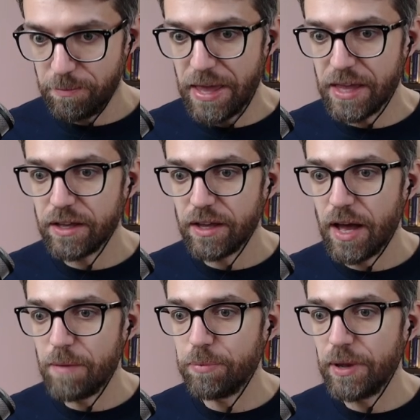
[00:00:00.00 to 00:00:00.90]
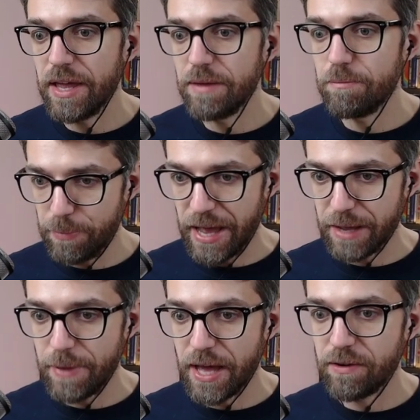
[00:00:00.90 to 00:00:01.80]
make a plain
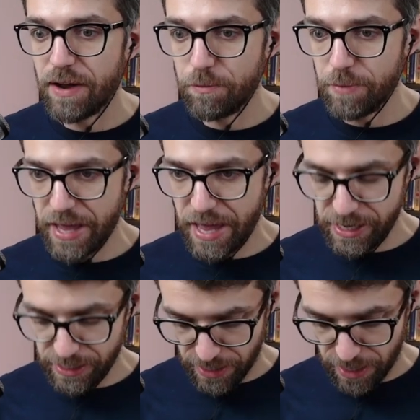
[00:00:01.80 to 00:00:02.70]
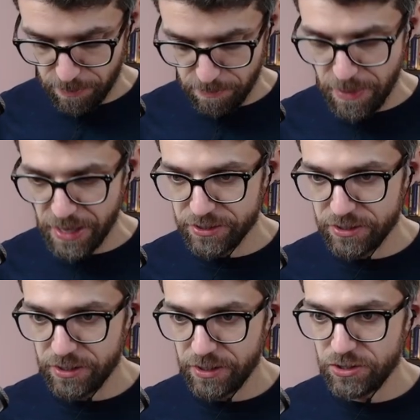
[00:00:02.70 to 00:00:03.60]
black background by adding a
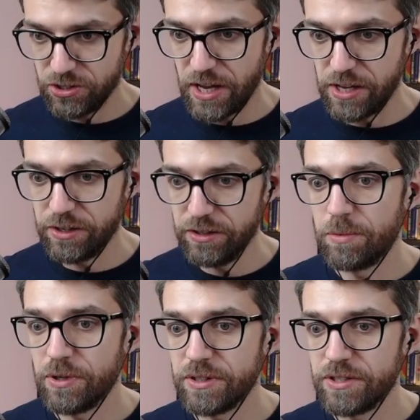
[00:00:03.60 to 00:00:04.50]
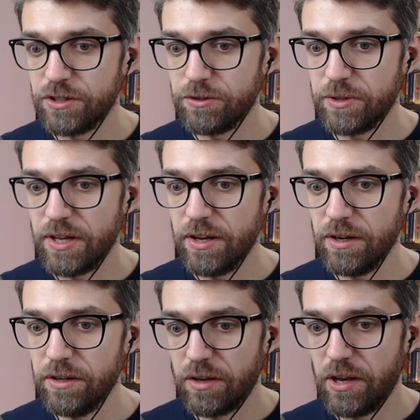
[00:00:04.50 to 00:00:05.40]
mix shader. Plug this into
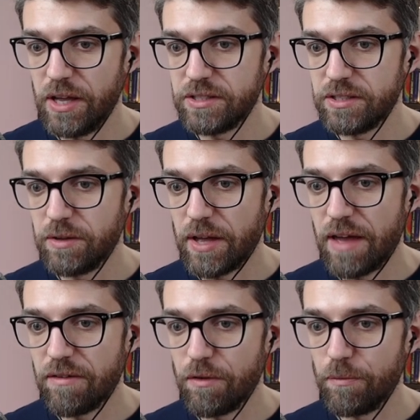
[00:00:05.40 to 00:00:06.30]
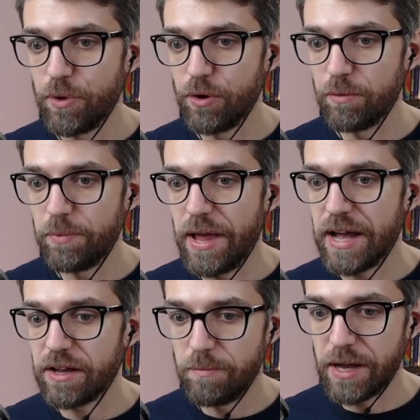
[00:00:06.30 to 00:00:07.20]
here. Let's have a pure
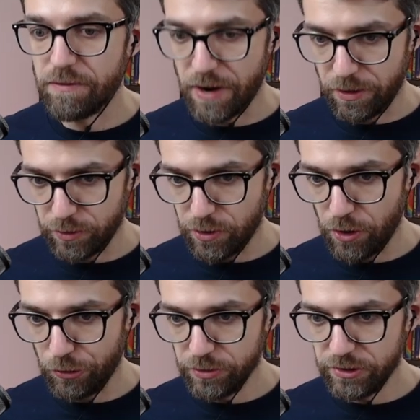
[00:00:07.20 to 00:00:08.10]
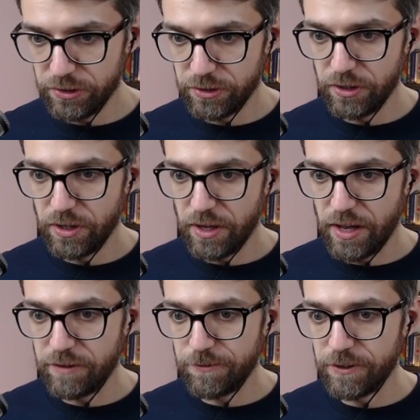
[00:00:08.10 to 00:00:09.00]
black background node.
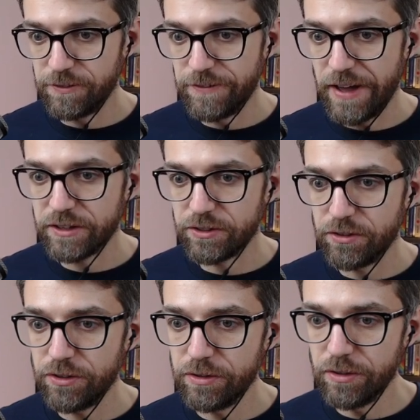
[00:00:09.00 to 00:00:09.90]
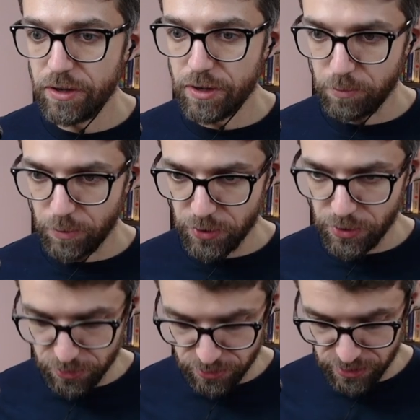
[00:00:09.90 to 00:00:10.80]
And for the factor, we
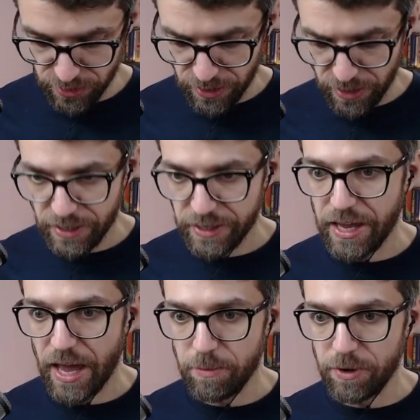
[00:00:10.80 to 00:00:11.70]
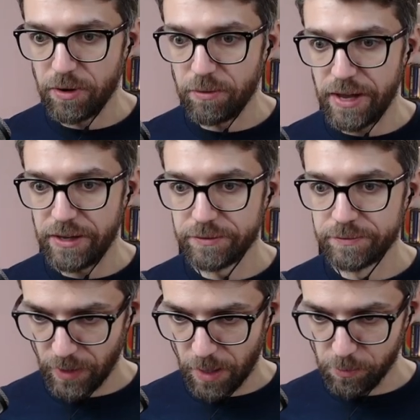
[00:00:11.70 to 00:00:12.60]
use camera ray.
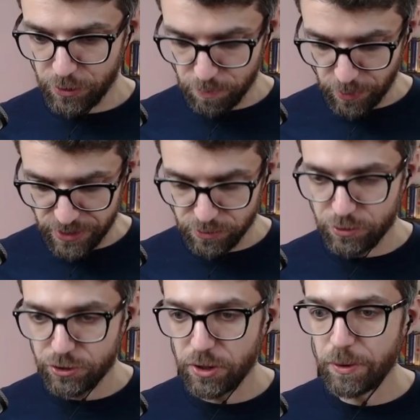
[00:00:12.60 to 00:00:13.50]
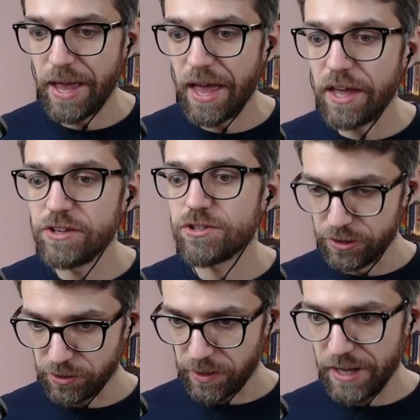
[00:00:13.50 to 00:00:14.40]
I'm going to press Ctrl
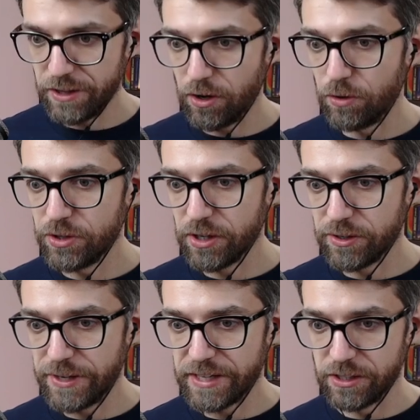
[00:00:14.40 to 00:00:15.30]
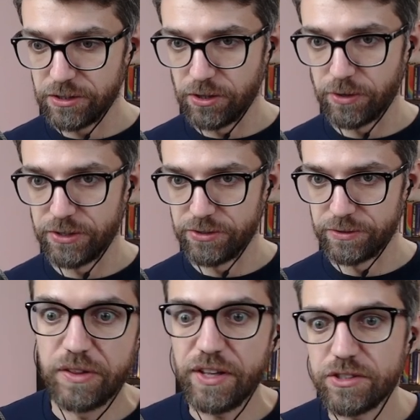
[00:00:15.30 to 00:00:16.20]
H to hide all the unconnected sockets.
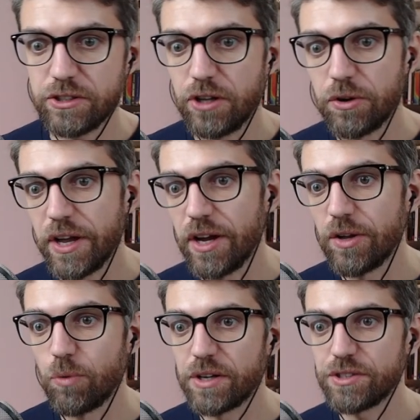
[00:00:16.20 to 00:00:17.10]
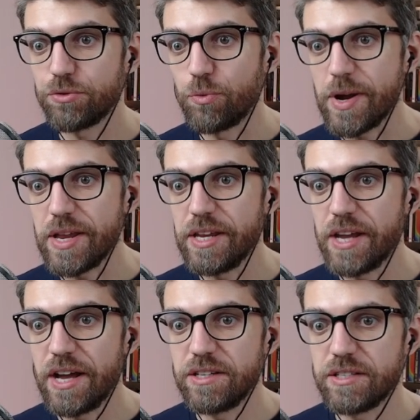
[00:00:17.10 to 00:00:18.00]
This glow here works really
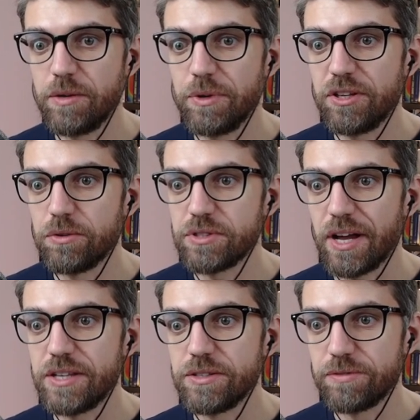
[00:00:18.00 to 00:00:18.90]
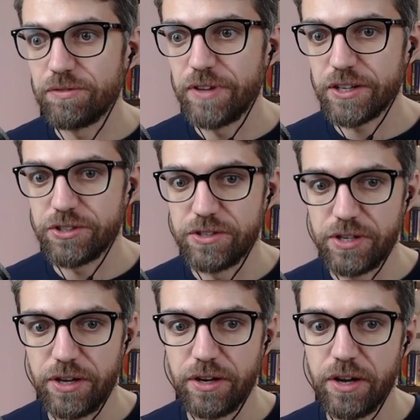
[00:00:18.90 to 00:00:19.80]
nicely with those kinds of reflections
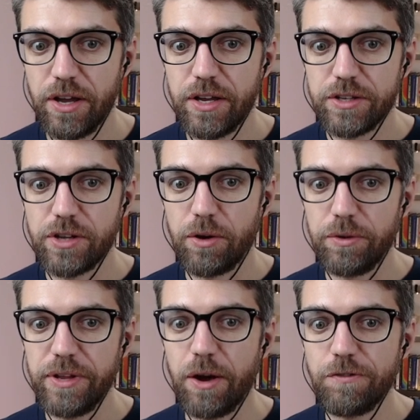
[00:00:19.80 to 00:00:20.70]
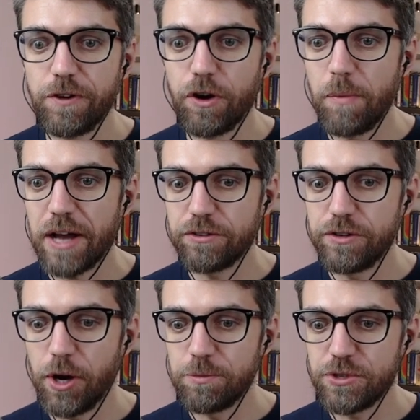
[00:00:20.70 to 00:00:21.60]
here. So now if we go back to
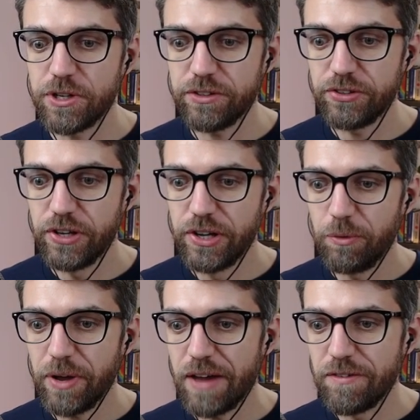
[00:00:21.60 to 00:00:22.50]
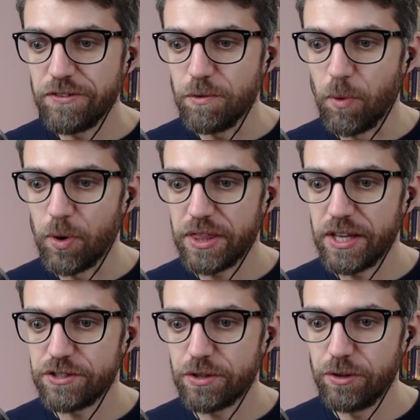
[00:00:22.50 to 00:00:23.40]
the object, we have a few more
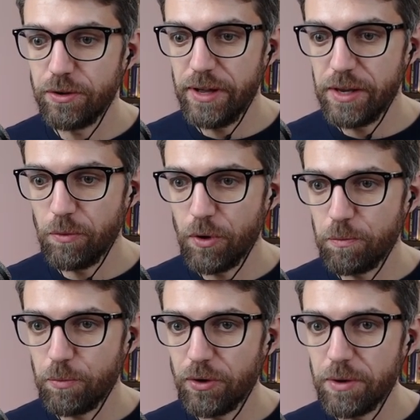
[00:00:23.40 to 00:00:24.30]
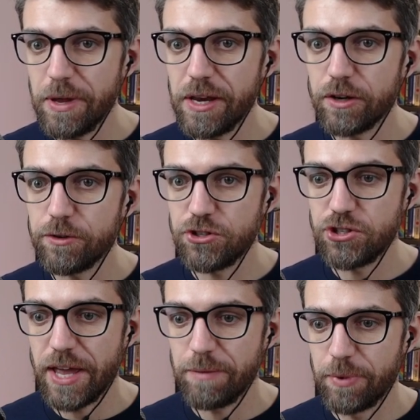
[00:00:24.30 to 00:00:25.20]
things to do and we'll probably be in a good
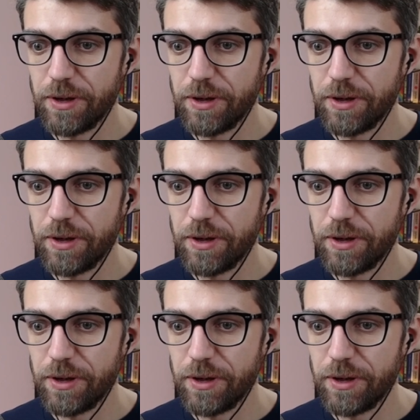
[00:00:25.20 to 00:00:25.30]
shape.